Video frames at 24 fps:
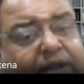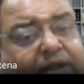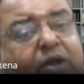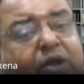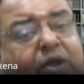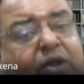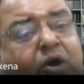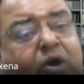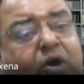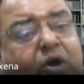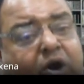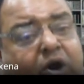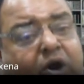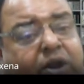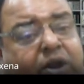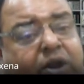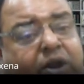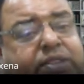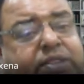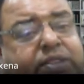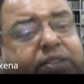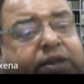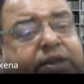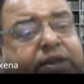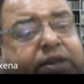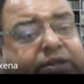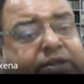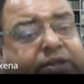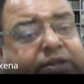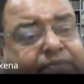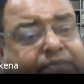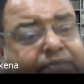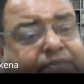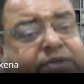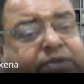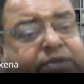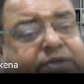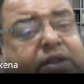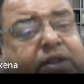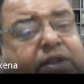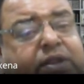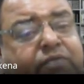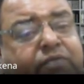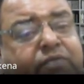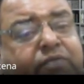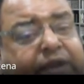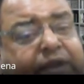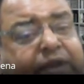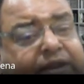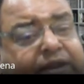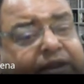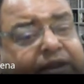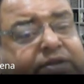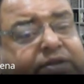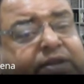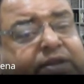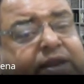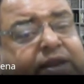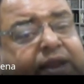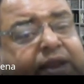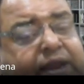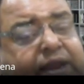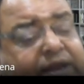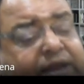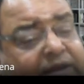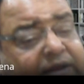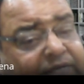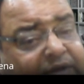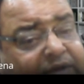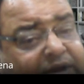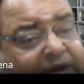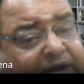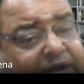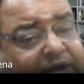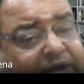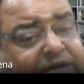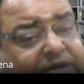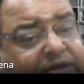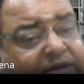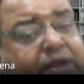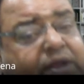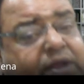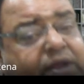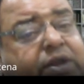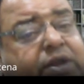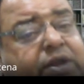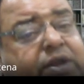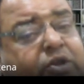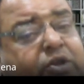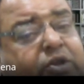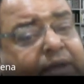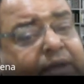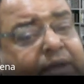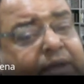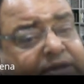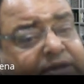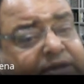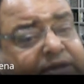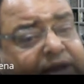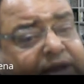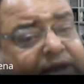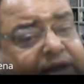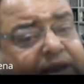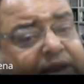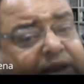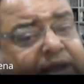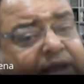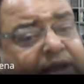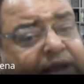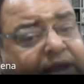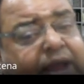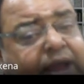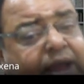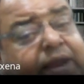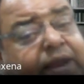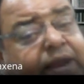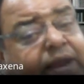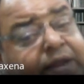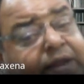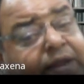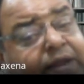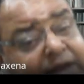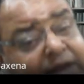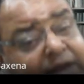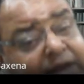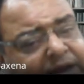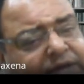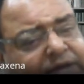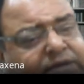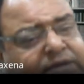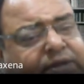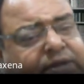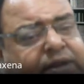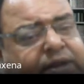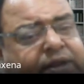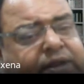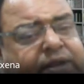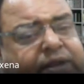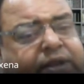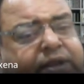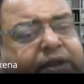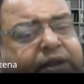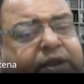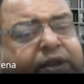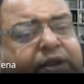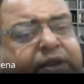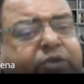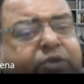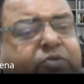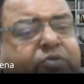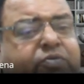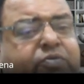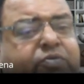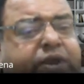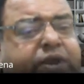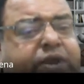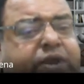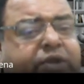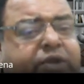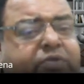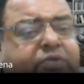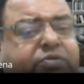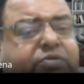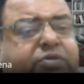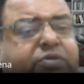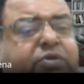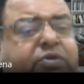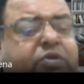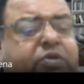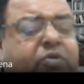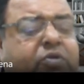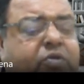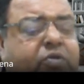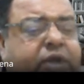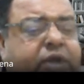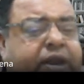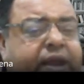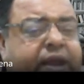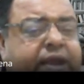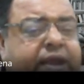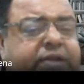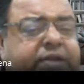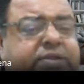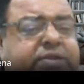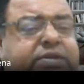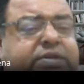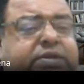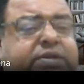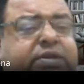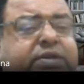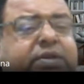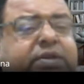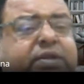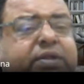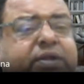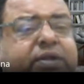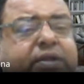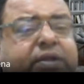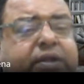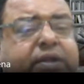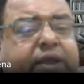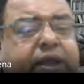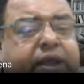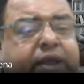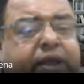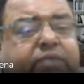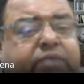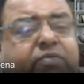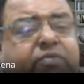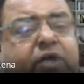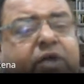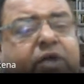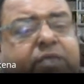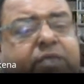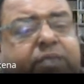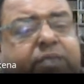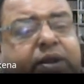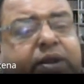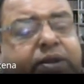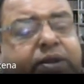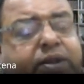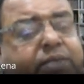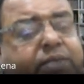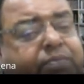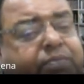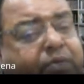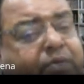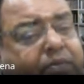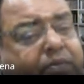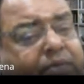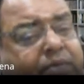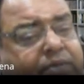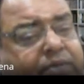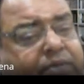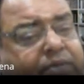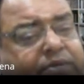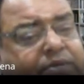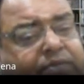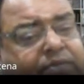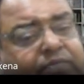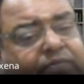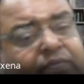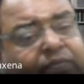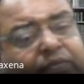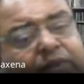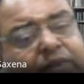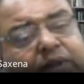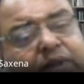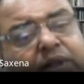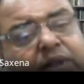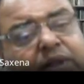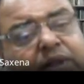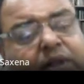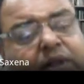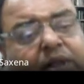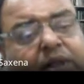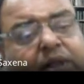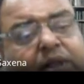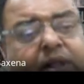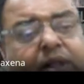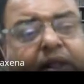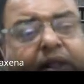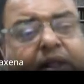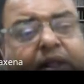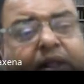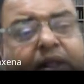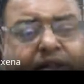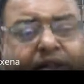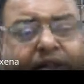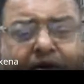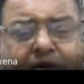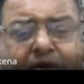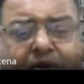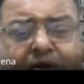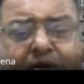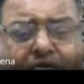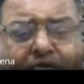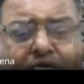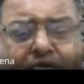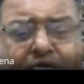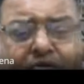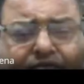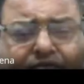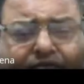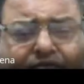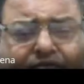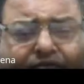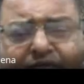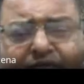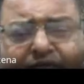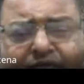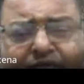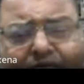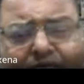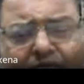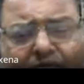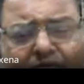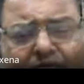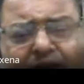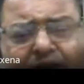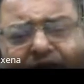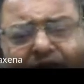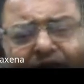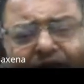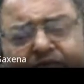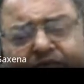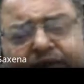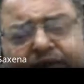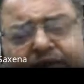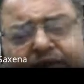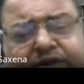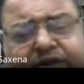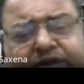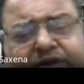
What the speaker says: or the dispersal of industrial activities domestically and internationally to reduce localized environmental problems. The growth of service provides domestic